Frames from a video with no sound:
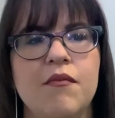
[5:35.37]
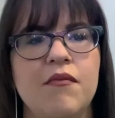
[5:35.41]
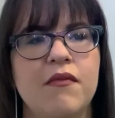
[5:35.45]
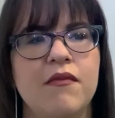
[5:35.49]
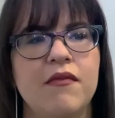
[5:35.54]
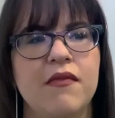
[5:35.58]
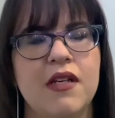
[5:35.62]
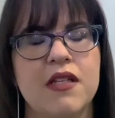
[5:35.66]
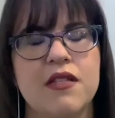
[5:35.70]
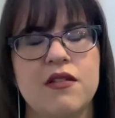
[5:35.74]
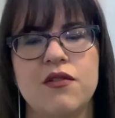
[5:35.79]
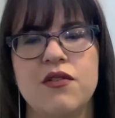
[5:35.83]

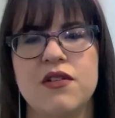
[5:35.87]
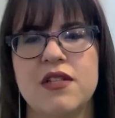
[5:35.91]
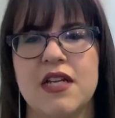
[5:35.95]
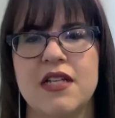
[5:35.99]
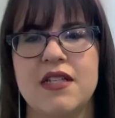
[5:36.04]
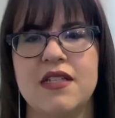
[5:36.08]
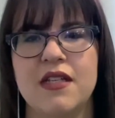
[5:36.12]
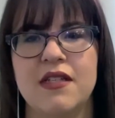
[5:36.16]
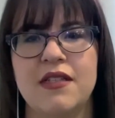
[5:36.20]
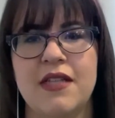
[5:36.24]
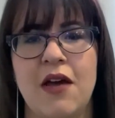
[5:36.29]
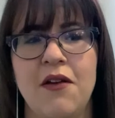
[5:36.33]
As soon as
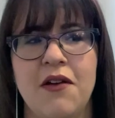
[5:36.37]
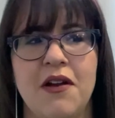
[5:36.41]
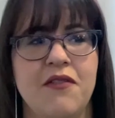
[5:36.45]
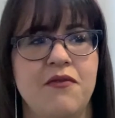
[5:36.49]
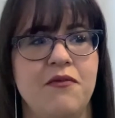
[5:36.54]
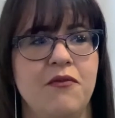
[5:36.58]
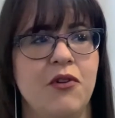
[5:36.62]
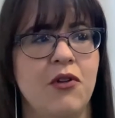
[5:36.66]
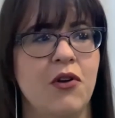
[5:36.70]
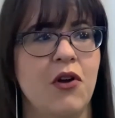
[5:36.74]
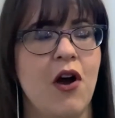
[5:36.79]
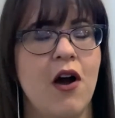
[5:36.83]
I'd sit down, I'd
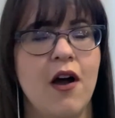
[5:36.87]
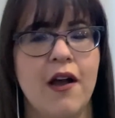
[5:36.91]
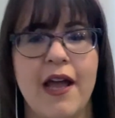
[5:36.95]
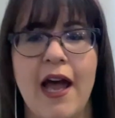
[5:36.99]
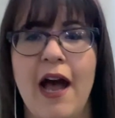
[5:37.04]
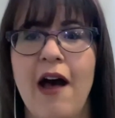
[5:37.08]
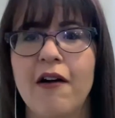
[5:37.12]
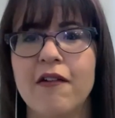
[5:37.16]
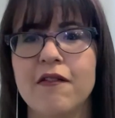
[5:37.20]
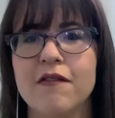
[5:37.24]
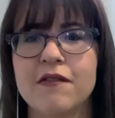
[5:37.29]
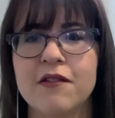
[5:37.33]
conk
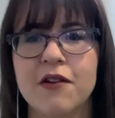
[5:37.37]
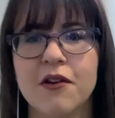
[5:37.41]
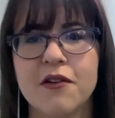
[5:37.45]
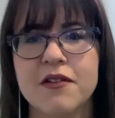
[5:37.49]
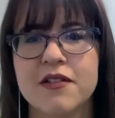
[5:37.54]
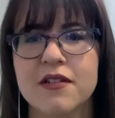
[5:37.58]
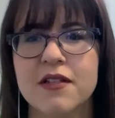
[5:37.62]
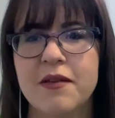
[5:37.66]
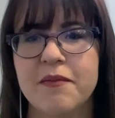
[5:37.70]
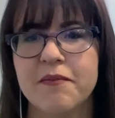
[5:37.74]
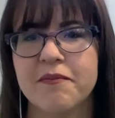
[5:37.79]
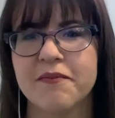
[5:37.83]
out and go to
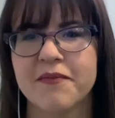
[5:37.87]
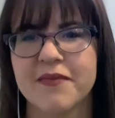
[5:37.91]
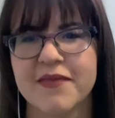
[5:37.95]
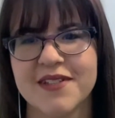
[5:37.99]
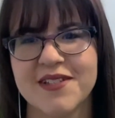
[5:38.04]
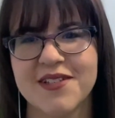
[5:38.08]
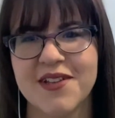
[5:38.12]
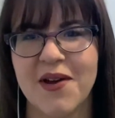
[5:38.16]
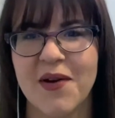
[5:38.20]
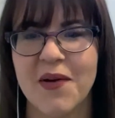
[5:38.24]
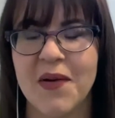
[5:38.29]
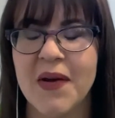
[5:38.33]
sleep.
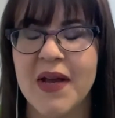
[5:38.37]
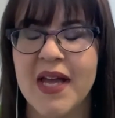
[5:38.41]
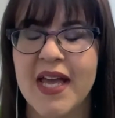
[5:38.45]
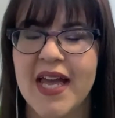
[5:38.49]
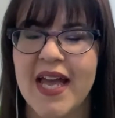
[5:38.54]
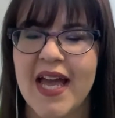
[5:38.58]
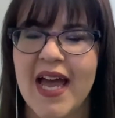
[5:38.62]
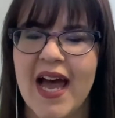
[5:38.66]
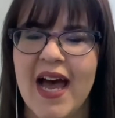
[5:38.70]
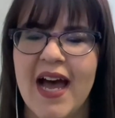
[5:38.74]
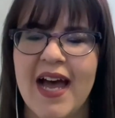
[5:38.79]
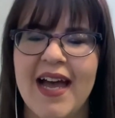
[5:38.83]
So
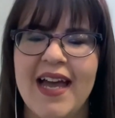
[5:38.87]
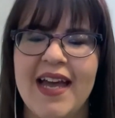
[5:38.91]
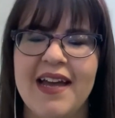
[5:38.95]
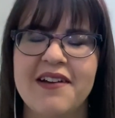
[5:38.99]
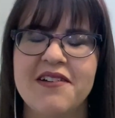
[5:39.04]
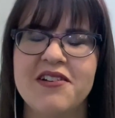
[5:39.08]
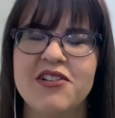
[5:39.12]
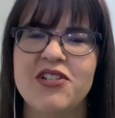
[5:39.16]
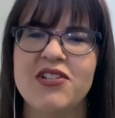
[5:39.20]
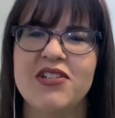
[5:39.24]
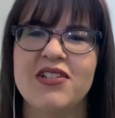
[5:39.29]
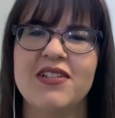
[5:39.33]
I
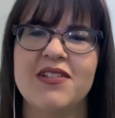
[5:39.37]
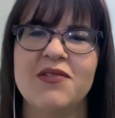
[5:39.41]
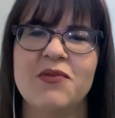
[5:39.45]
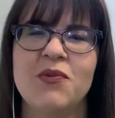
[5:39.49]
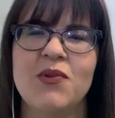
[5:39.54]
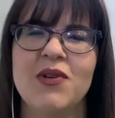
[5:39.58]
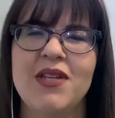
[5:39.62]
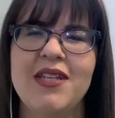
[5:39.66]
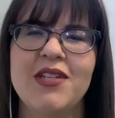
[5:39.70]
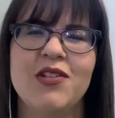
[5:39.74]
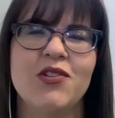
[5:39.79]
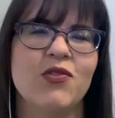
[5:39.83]
was just
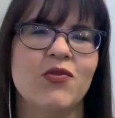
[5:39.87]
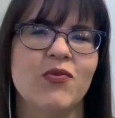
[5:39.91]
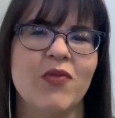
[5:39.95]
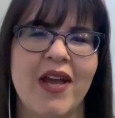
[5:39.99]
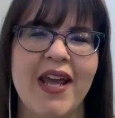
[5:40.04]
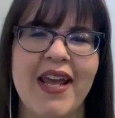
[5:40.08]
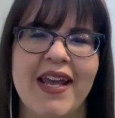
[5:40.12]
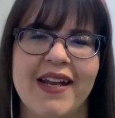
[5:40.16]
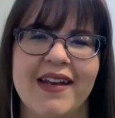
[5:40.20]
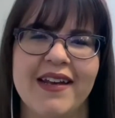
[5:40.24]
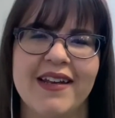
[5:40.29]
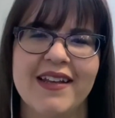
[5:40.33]
really
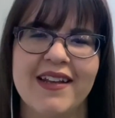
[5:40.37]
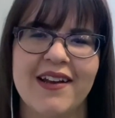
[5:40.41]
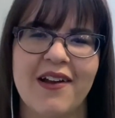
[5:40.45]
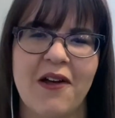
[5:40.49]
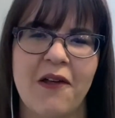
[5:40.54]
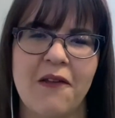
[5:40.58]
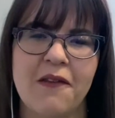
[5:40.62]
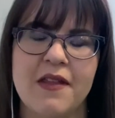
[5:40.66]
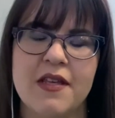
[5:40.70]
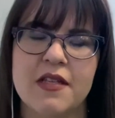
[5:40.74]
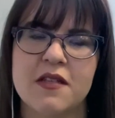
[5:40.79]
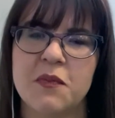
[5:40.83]
drained in
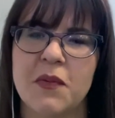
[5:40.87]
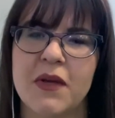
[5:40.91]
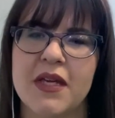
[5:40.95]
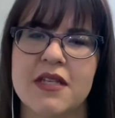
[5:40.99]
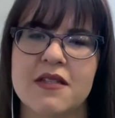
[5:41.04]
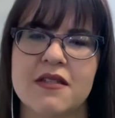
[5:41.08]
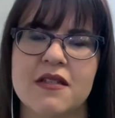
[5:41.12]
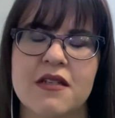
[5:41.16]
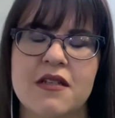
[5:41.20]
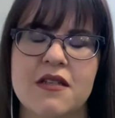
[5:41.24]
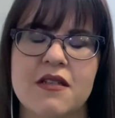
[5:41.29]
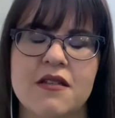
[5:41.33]
all of these
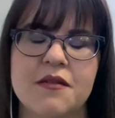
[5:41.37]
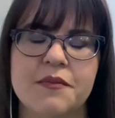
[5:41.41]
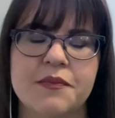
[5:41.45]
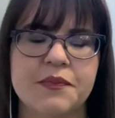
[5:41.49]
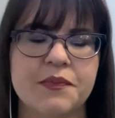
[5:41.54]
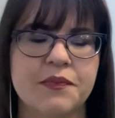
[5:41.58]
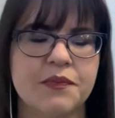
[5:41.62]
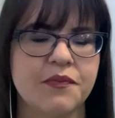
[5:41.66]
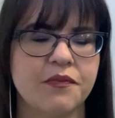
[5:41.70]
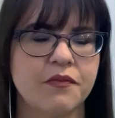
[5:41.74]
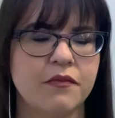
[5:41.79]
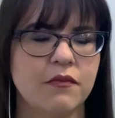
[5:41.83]
places.
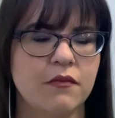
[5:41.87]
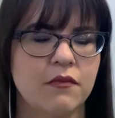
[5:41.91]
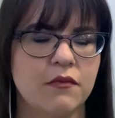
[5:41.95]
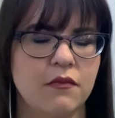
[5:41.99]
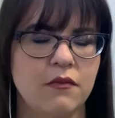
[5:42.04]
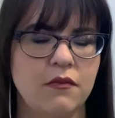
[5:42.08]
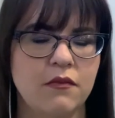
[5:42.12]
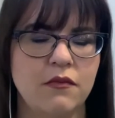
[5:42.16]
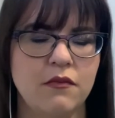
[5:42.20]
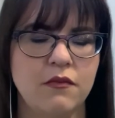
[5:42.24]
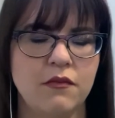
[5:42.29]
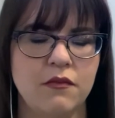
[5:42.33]

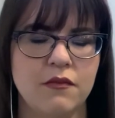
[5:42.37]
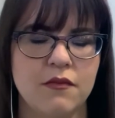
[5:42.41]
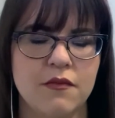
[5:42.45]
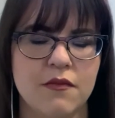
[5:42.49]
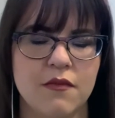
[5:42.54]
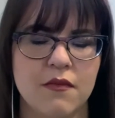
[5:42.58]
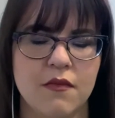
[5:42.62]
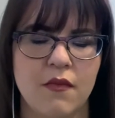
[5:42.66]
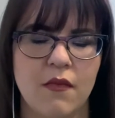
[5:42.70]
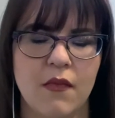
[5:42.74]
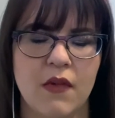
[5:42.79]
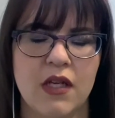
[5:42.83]

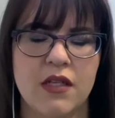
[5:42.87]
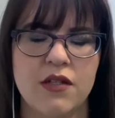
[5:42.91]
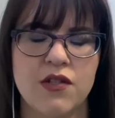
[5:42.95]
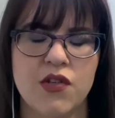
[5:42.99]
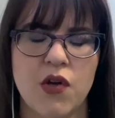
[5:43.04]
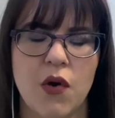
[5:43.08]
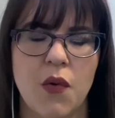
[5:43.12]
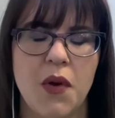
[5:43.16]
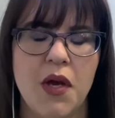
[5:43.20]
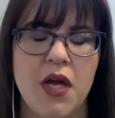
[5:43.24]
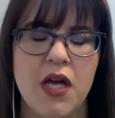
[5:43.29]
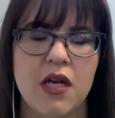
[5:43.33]
And
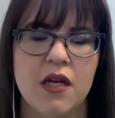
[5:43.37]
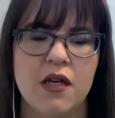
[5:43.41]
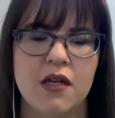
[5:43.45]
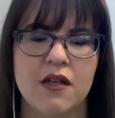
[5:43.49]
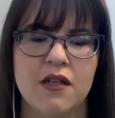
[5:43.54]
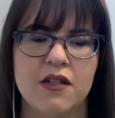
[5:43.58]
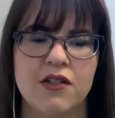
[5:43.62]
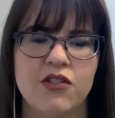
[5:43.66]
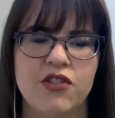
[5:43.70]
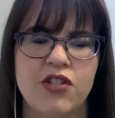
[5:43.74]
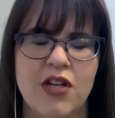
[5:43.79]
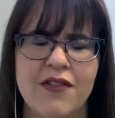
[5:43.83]
so
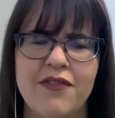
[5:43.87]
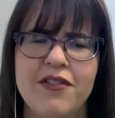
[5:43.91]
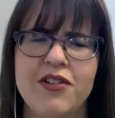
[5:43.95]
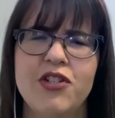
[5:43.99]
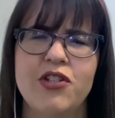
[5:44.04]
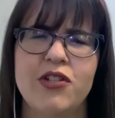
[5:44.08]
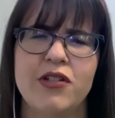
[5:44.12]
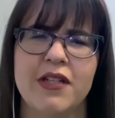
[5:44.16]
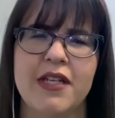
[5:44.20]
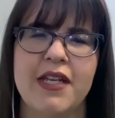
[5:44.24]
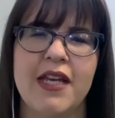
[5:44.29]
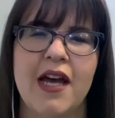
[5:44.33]
Jeff and
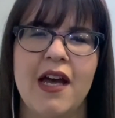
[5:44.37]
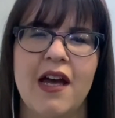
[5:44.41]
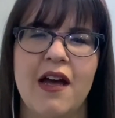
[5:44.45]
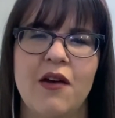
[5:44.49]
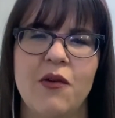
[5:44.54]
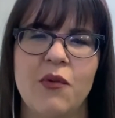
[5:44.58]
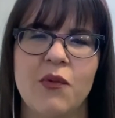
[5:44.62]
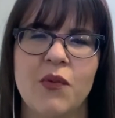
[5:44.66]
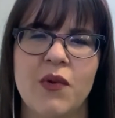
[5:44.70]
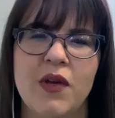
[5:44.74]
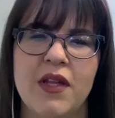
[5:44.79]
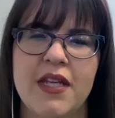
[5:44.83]

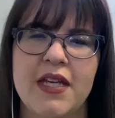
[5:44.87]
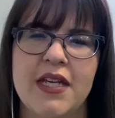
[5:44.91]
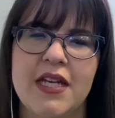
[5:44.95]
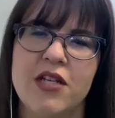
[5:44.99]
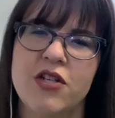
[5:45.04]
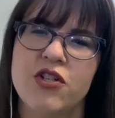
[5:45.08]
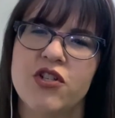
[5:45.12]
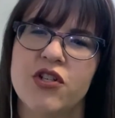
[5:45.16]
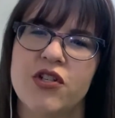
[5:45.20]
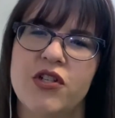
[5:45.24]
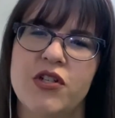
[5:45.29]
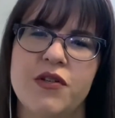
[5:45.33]
Shaleia really
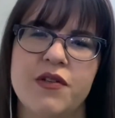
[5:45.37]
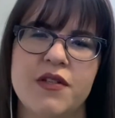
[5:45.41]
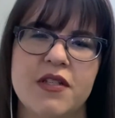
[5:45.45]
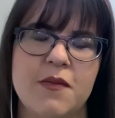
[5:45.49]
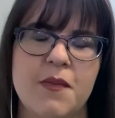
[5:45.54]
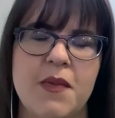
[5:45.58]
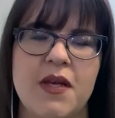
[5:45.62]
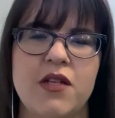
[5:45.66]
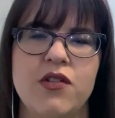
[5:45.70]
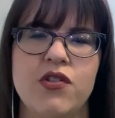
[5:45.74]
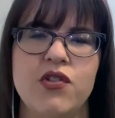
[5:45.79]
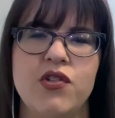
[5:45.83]
introduced
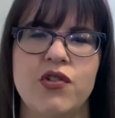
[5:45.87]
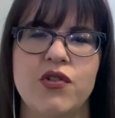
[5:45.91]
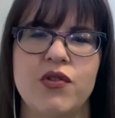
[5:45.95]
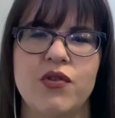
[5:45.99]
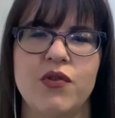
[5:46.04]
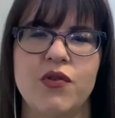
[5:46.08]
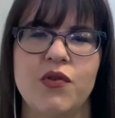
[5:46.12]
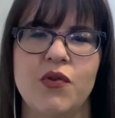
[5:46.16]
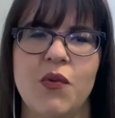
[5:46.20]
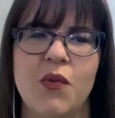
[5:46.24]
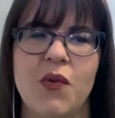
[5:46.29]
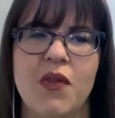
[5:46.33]
me
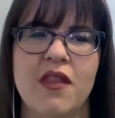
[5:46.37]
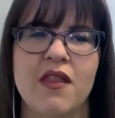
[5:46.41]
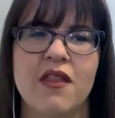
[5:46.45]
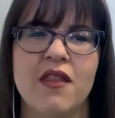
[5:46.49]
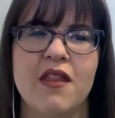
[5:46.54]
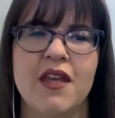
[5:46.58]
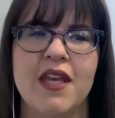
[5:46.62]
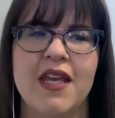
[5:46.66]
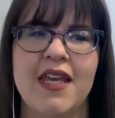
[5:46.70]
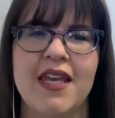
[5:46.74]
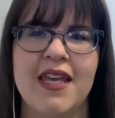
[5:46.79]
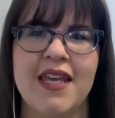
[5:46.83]
to
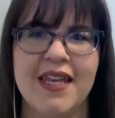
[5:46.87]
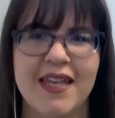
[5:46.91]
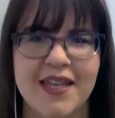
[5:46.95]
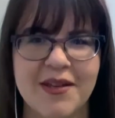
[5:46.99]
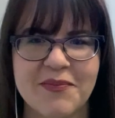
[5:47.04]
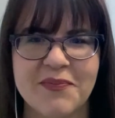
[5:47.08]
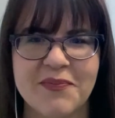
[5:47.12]
the key,